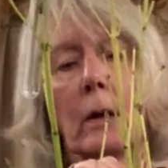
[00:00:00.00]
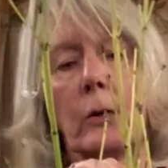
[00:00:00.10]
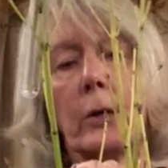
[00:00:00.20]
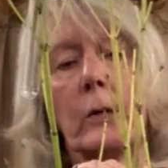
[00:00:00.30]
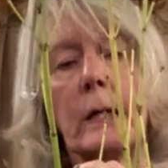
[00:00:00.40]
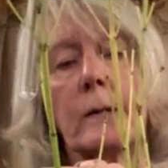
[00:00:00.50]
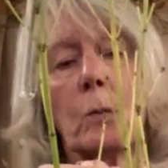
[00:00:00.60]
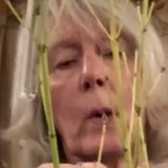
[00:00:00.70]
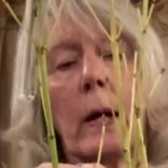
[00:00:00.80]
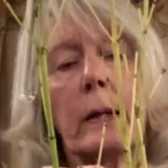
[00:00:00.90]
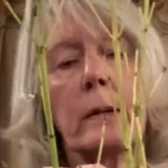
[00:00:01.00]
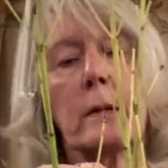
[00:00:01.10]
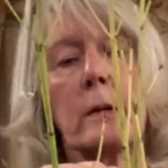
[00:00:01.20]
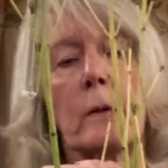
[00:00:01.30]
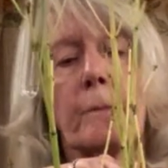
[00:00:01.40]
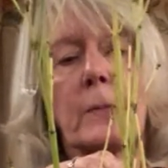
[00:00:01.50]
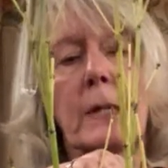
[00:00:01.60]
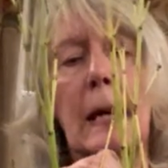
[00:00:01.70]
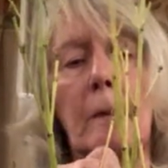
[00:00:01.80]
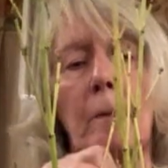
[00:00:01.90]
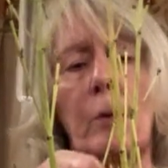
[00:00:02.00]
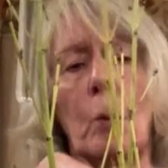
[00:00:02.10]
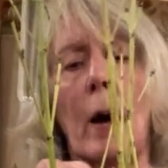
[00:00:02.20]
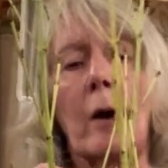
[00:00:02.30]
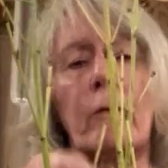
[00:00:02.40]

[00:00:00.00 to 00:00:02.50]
you don't need to wind the wire